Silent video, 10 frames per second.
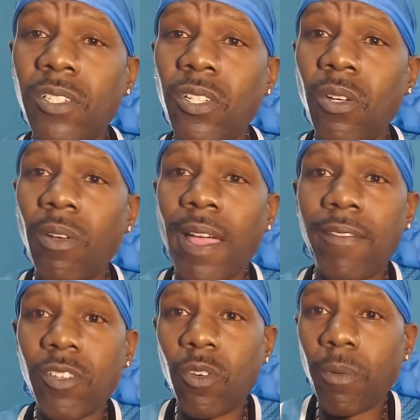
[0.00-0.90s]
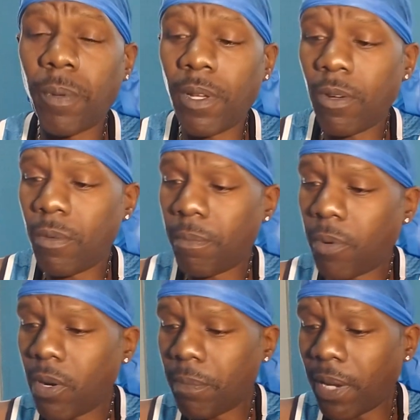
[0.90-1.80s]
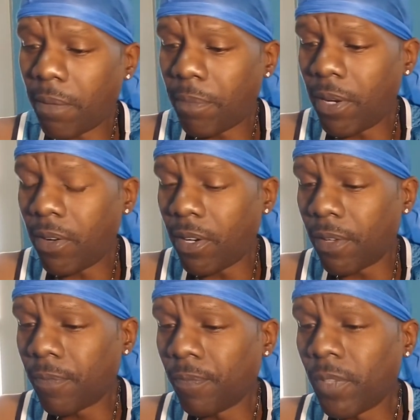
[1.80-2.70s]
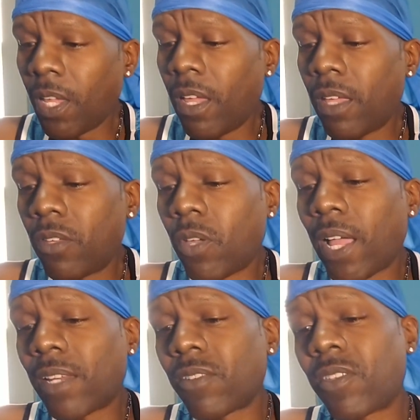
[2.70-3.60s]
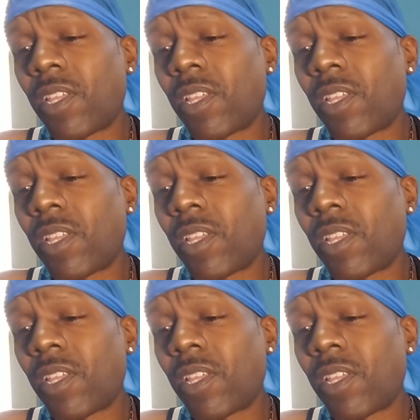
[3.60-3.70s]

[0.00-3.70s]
into your life, Scorpio, point blank period. You got the